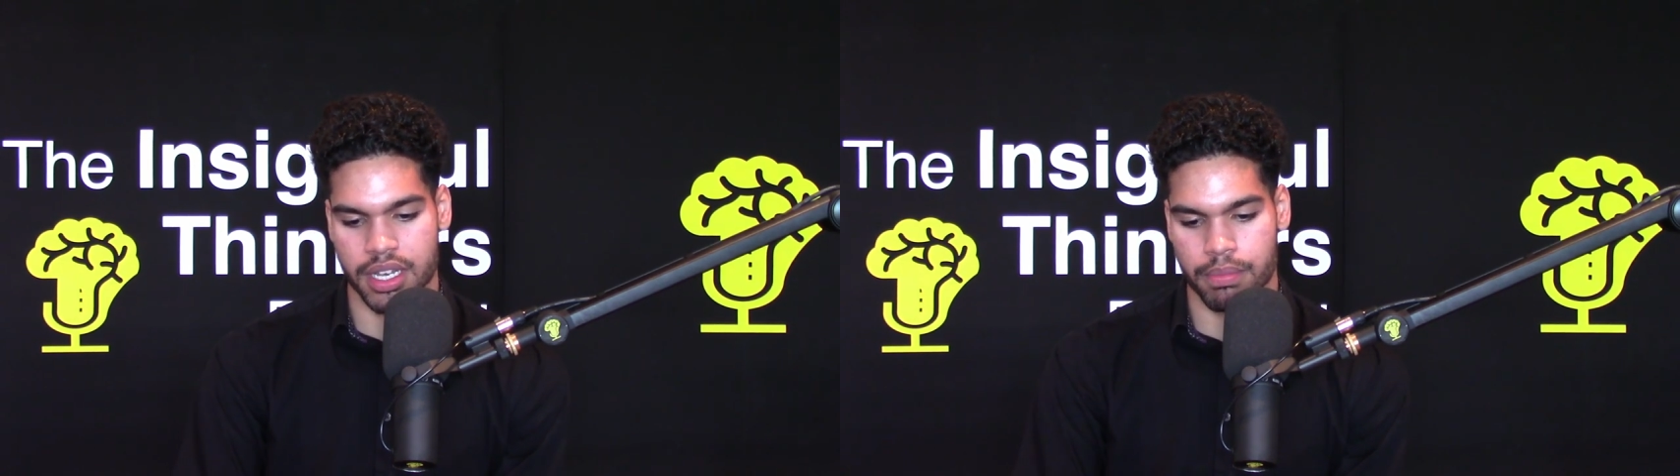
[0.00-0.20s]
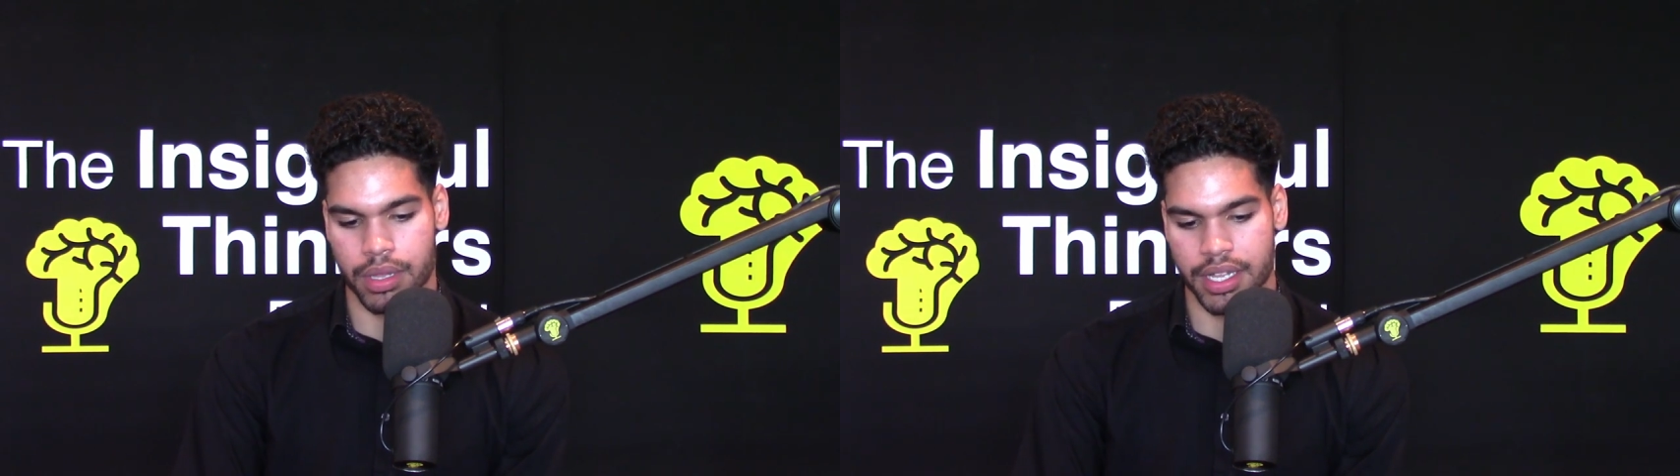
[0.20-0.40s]

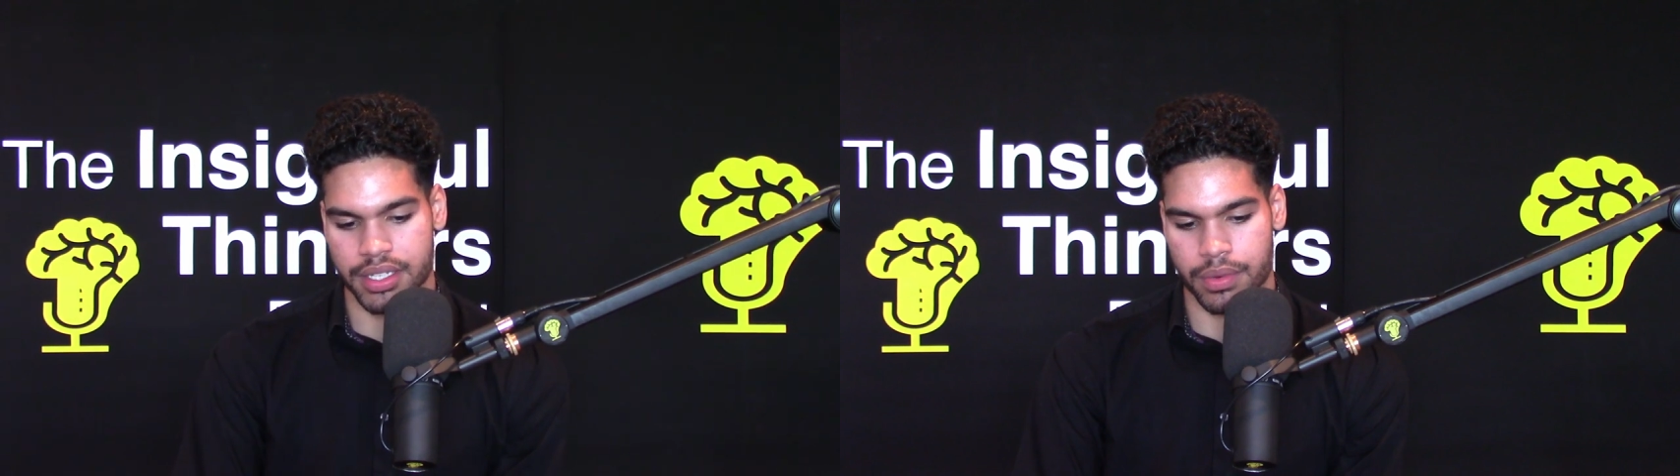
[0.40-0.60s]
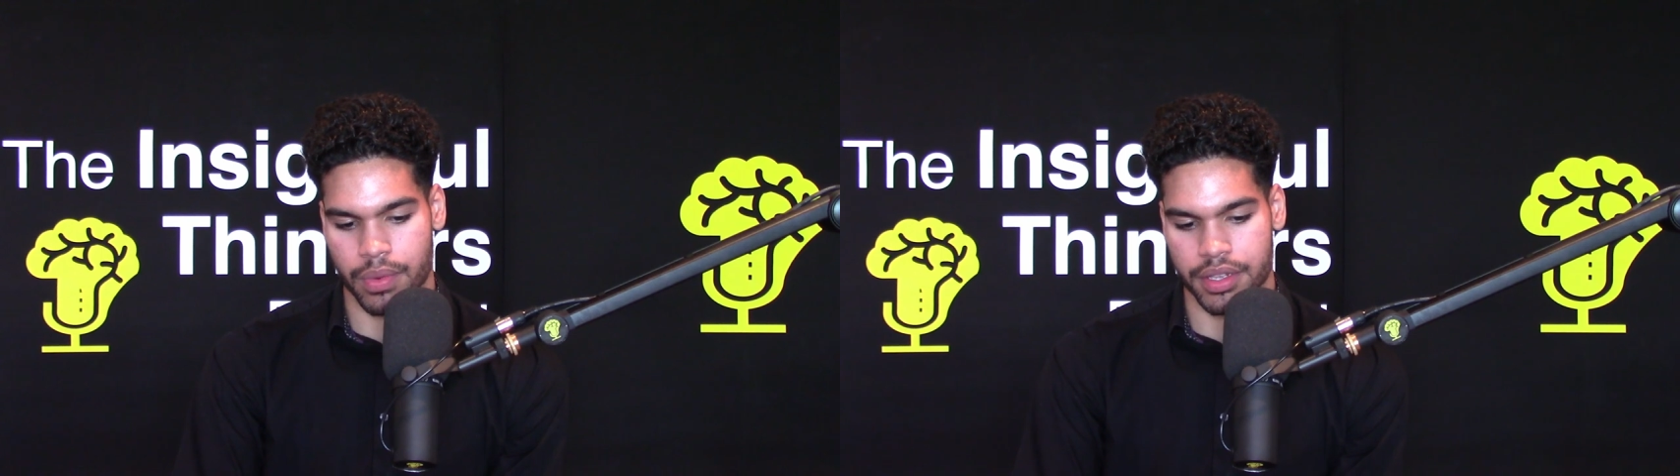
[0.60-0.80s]
into
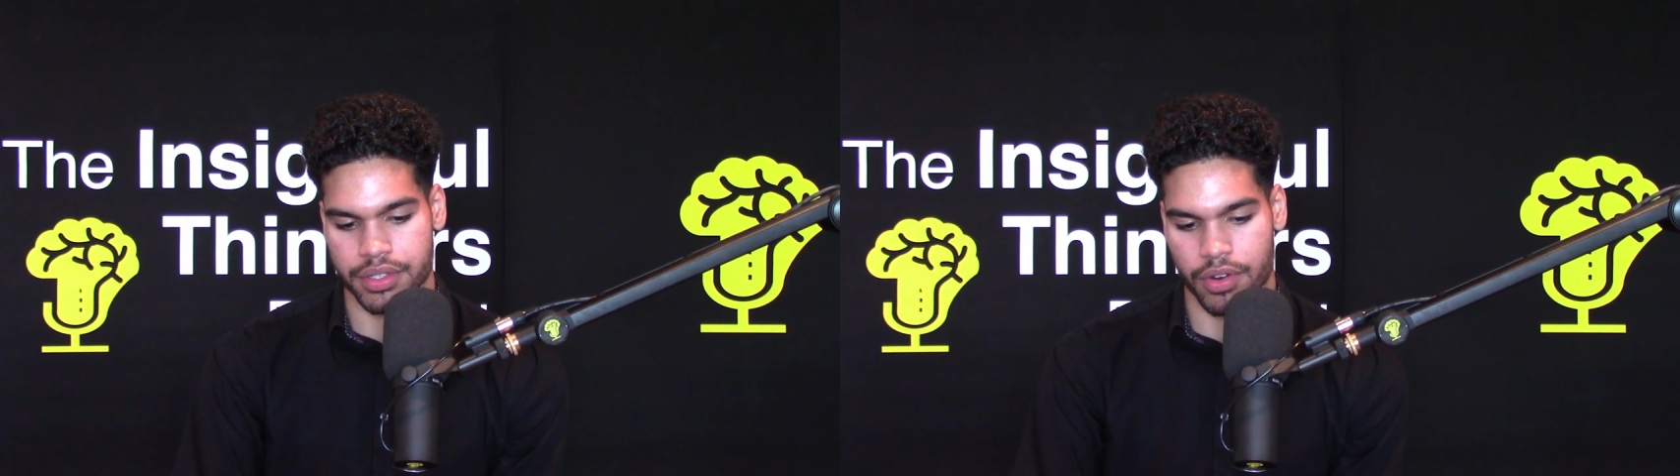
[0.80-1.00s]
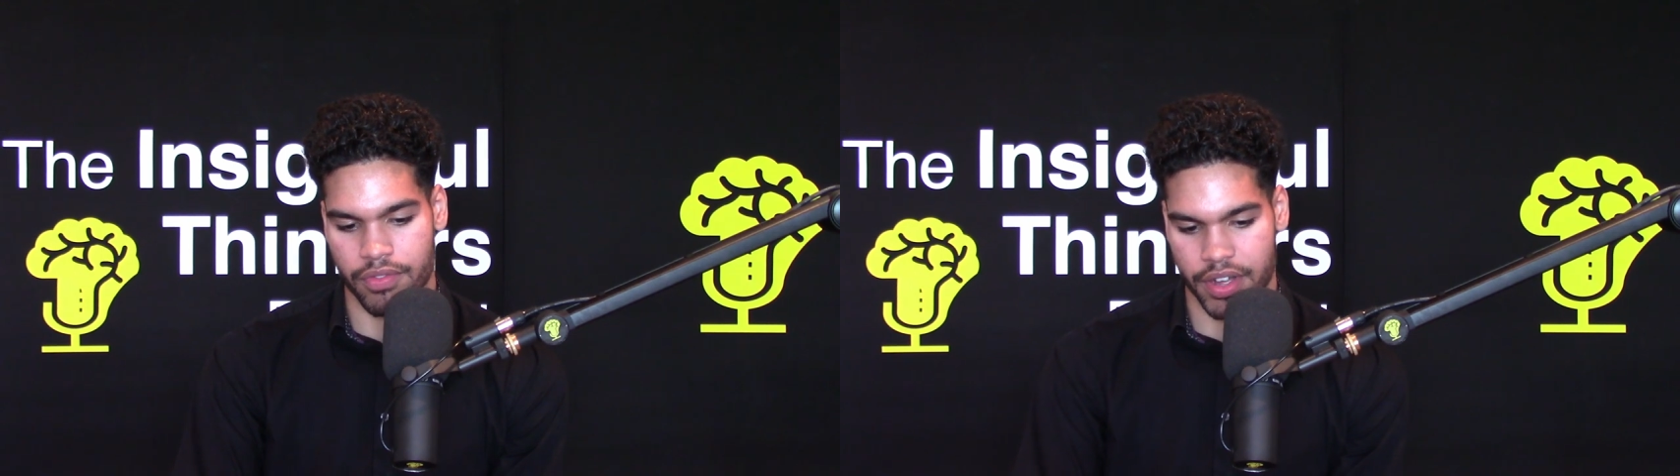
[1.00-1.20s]
pleasant
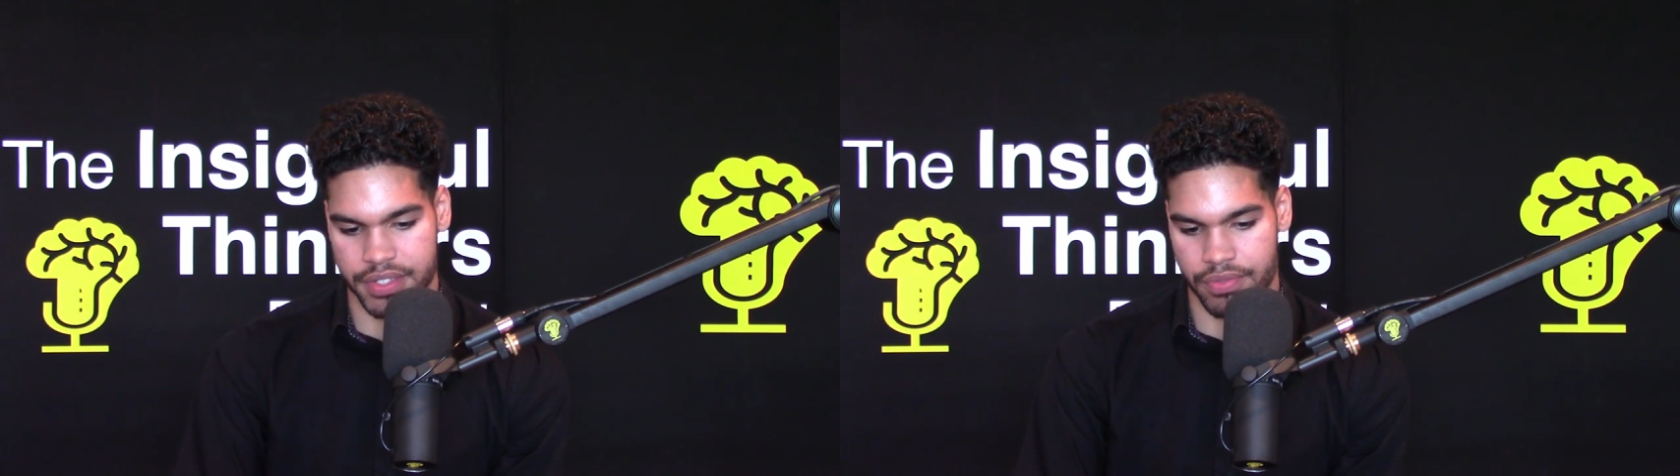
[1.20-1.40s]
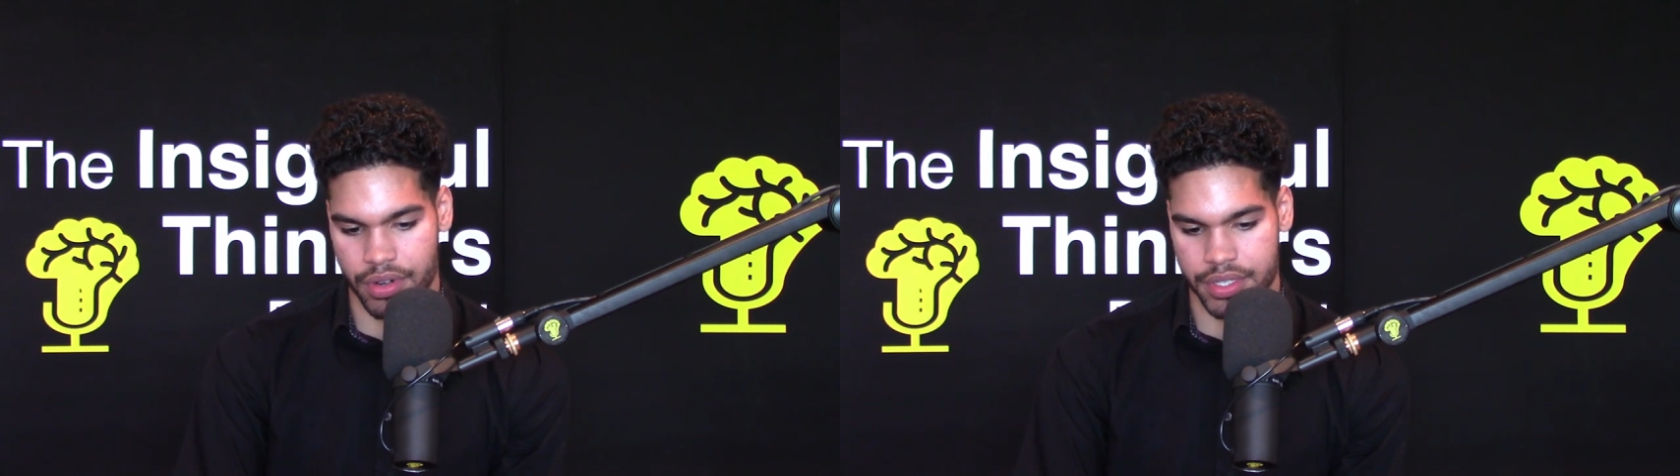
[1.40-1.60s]
ones or
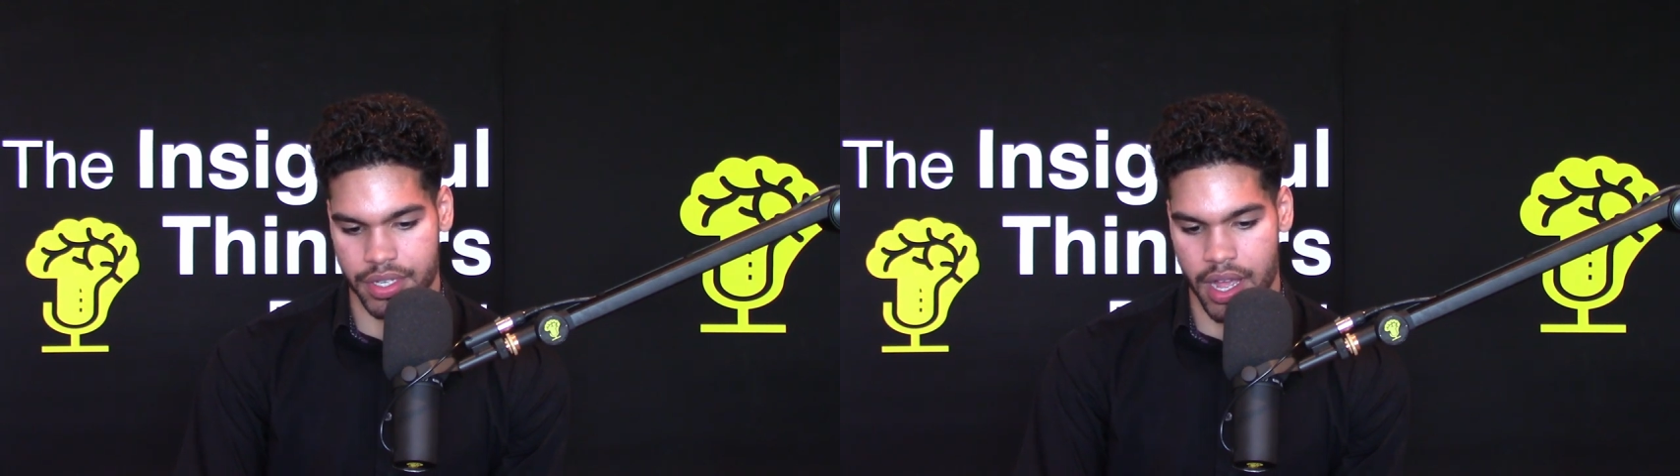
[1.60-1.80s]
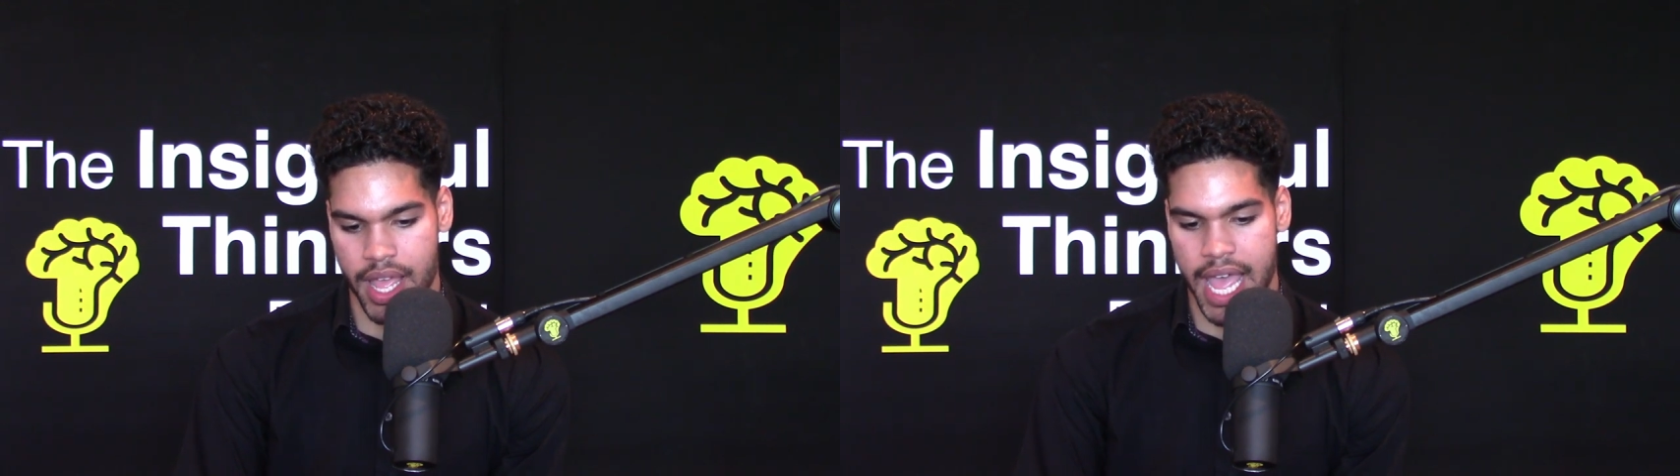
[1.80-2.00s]
vice
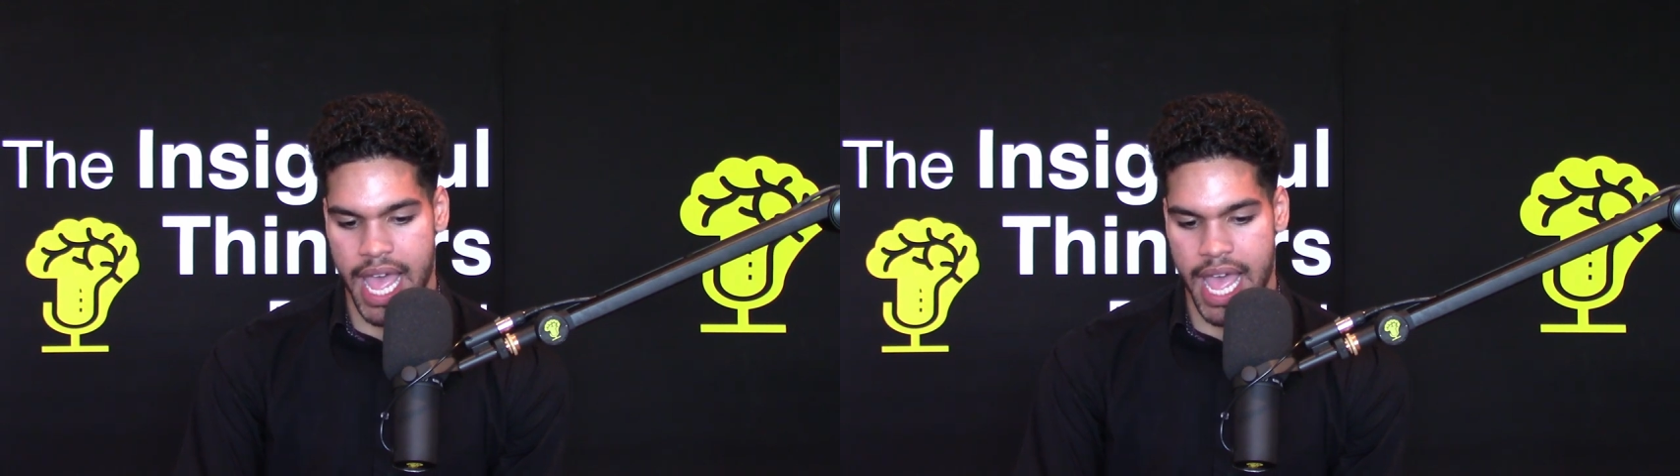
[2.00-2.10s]
versa